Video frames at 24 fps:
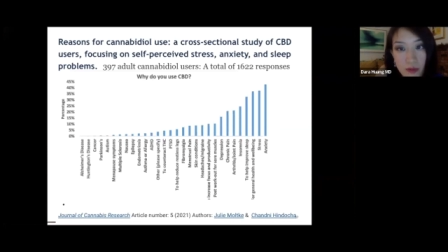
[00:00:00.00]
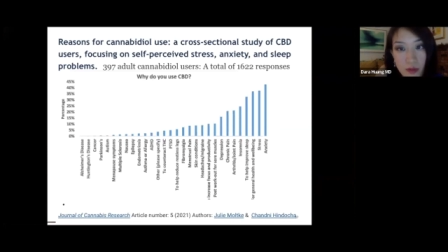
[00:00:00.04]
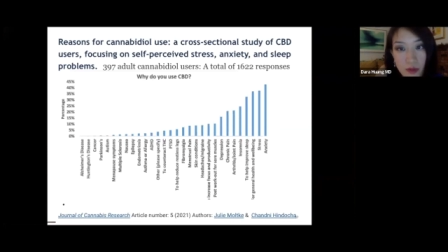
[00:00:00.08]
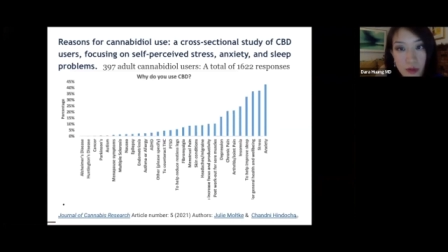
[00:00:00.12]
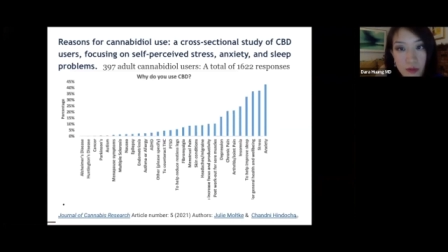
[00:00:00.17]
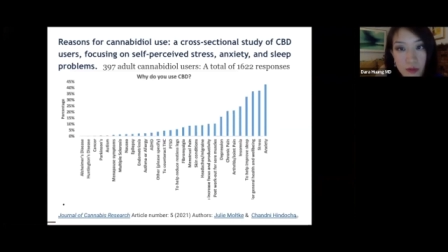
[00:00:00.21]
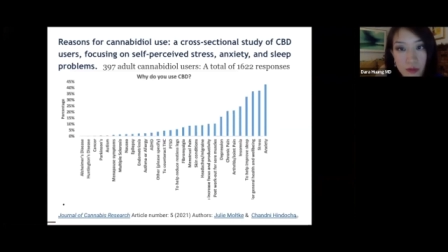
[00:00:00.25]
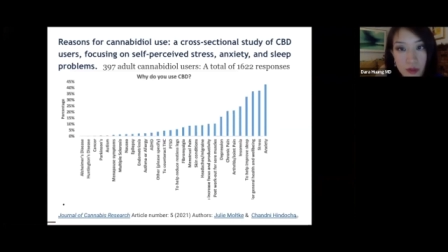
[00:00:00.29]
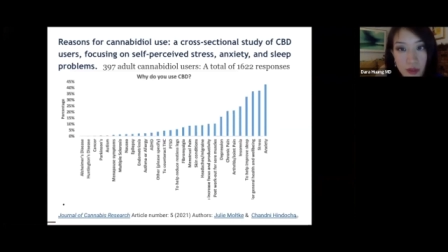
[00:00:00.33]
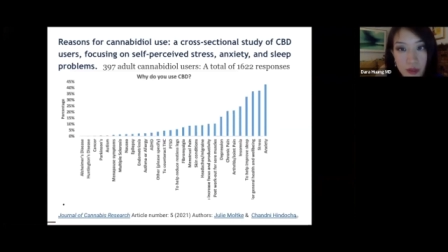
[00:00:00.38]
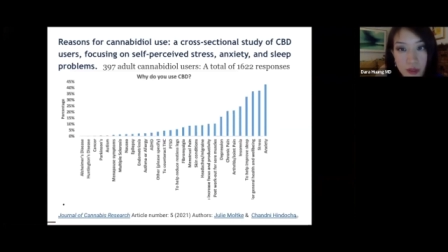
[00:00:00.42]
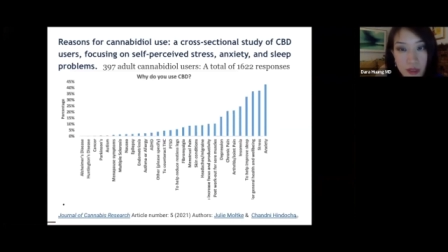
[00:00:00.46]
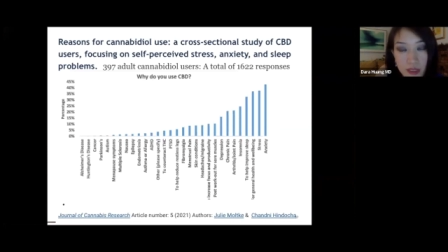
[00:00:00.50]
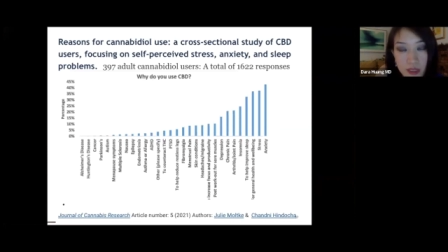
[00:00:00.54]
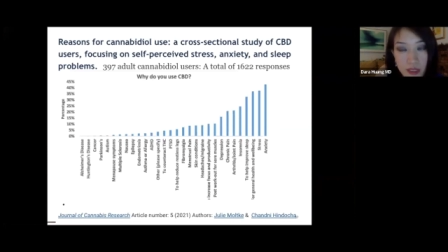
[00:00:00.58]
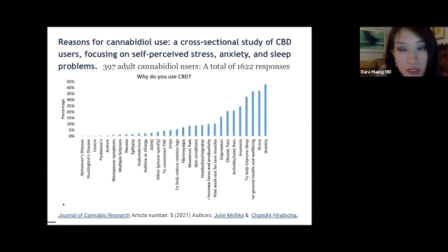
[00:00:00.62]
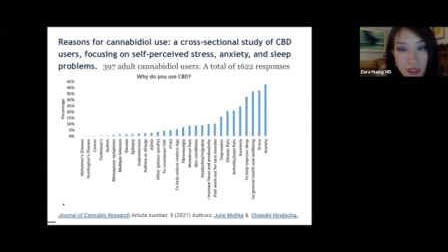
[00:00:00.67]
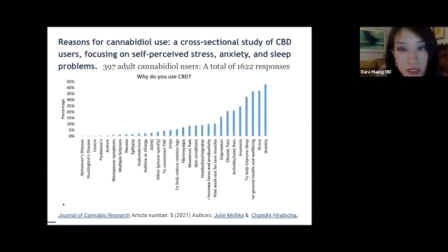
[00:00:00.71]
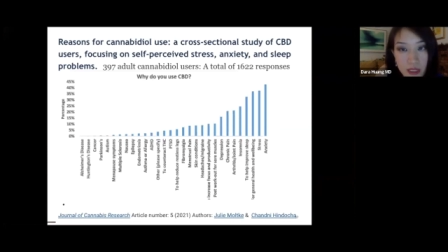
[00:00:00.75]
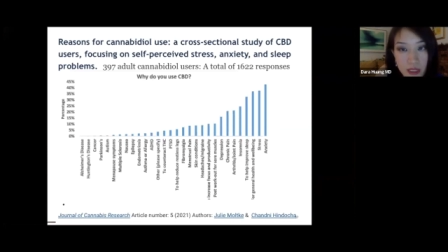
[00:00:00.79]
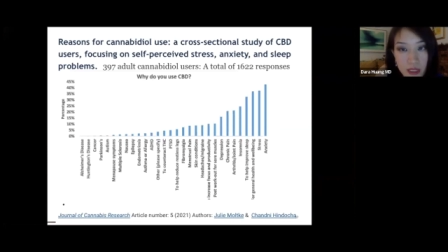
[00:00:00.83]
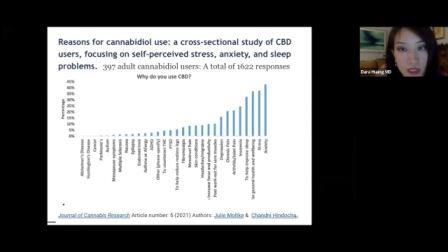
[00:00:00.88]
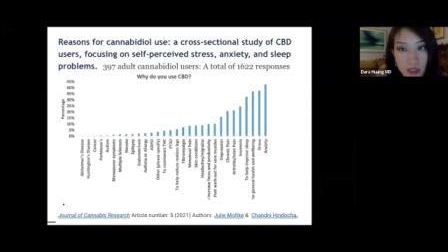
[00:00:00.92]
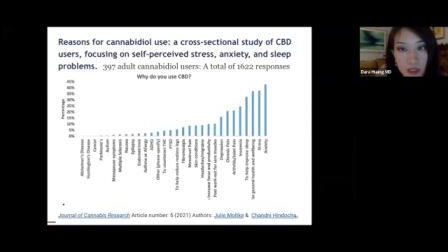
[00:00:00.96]
over
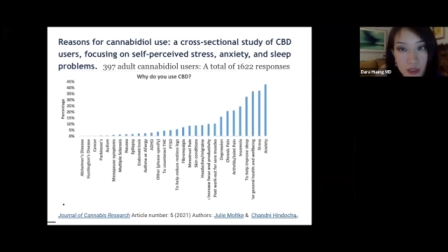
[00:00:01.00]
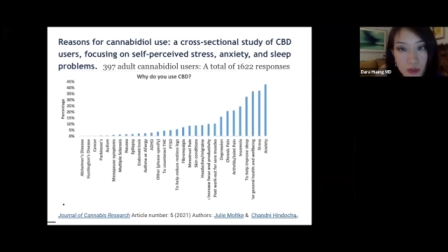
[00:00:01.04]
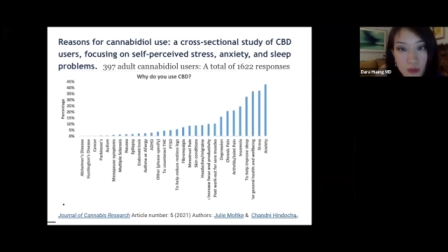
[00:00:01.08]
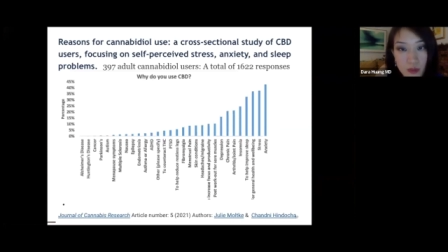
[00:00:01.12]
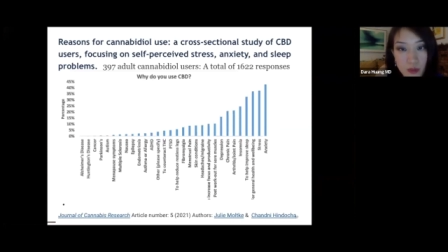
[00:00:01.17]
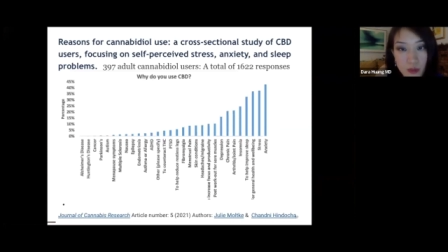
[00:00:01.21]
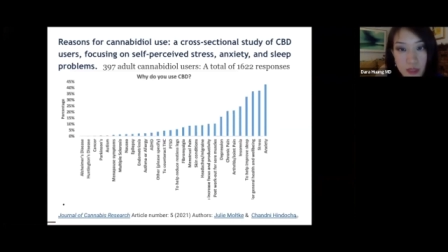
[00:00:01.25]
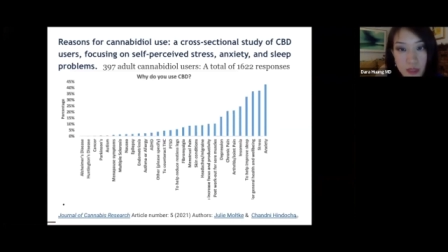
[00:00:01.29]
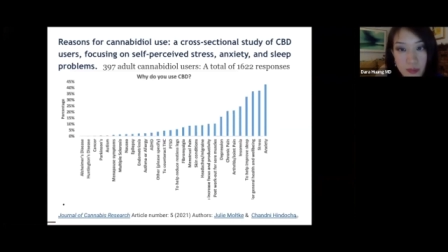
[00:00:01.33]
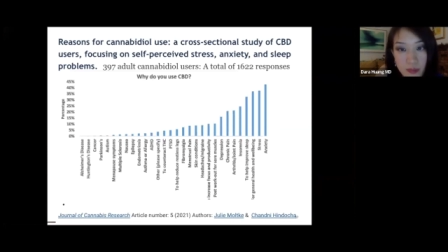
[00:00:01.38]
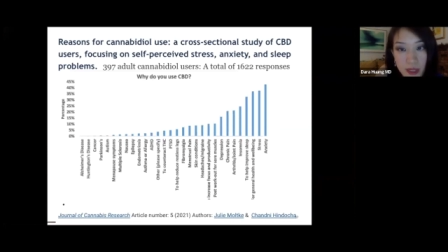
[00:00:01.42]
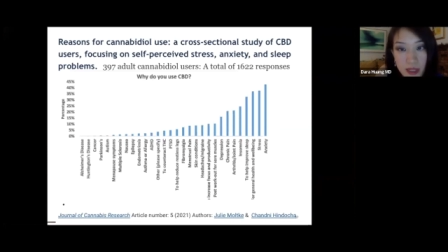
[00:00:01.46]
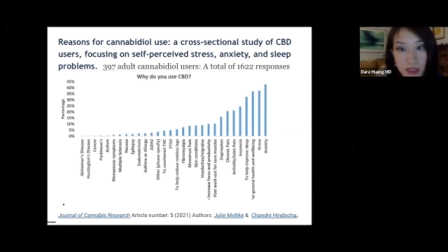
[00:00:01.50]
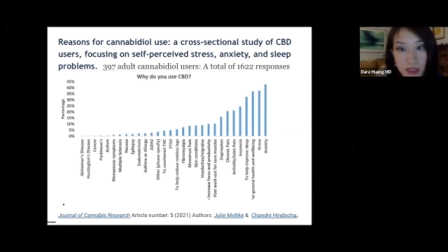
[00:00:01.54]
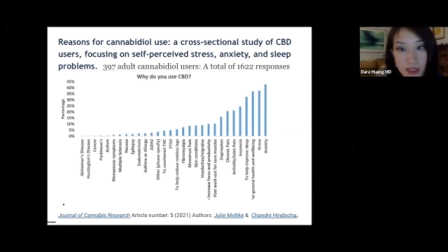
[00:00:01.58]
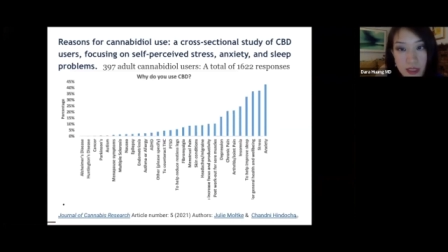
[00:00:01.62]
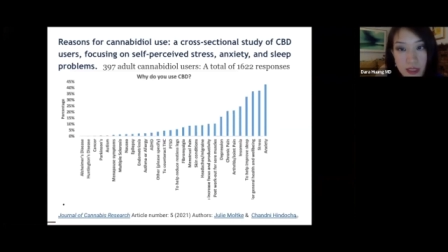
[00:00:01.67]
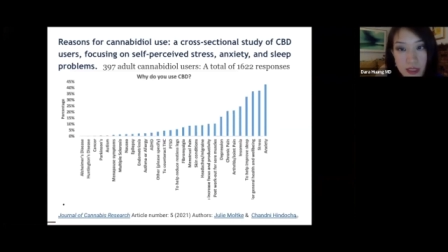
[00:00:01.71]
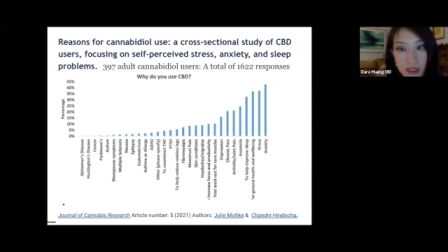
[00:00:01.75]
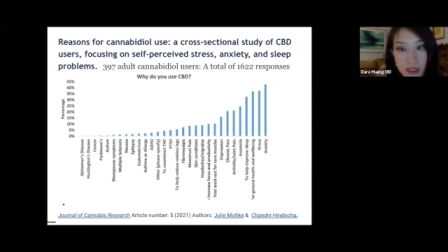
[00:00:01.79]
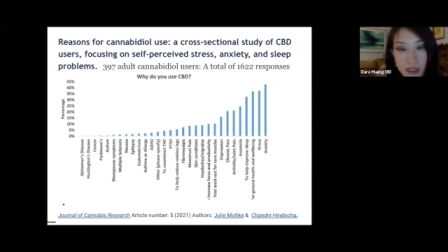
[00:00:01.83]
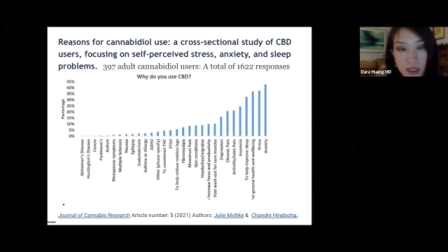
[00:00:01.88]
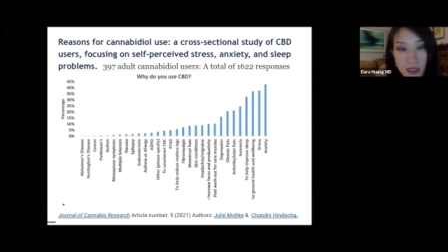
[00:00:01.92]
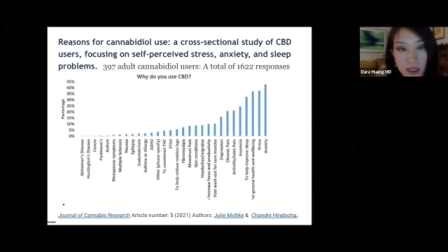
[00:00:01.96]
1,600
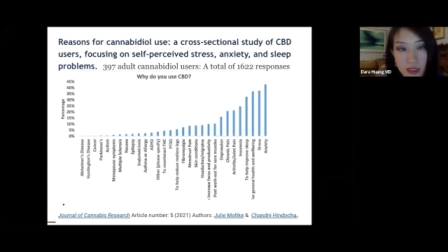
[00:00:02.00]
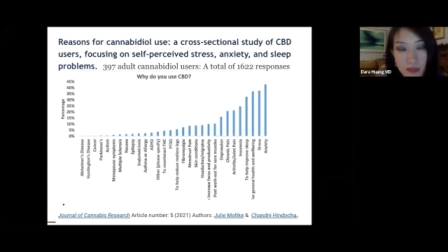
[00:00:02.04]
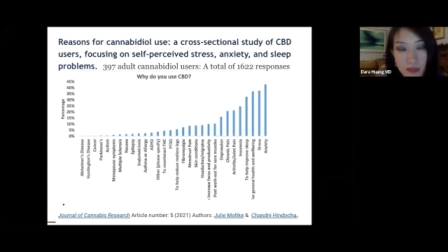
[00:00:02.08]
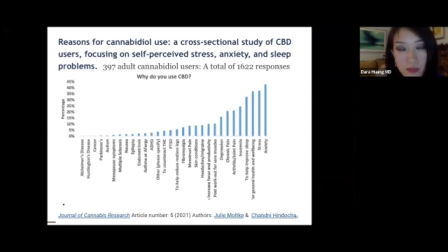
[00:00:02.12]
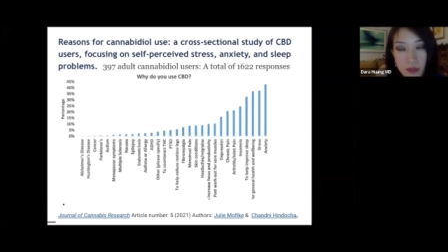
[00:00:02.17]
responses. And the